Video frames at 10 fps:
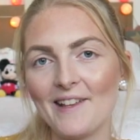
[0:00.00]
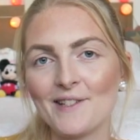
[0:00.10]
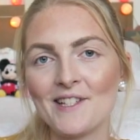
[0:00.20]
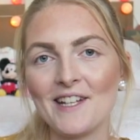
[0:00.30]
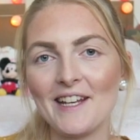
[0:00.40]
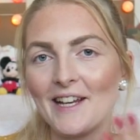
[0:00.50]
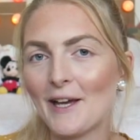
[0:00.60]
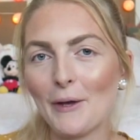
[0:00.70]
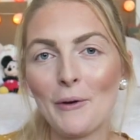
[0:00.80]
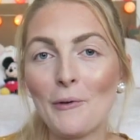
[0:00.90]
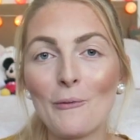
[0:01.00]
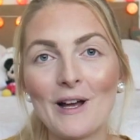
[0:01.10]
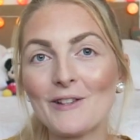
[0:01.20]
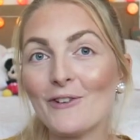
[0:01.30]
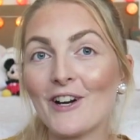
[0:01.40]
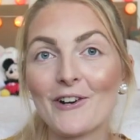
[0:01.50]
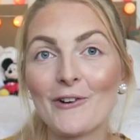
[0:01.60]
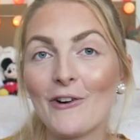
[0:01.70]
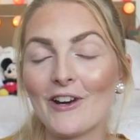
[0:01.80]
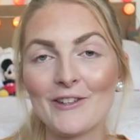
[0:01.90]
and see what we are
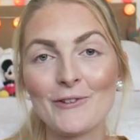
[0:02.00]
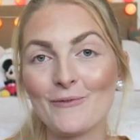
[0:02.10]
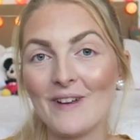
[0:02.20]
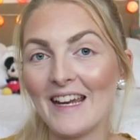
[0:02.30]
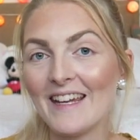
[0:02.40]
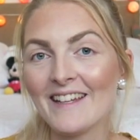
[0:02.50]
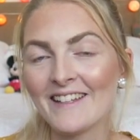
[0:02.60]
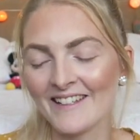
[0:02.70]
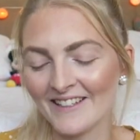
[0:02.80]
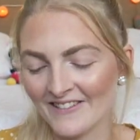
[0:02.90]
going to make.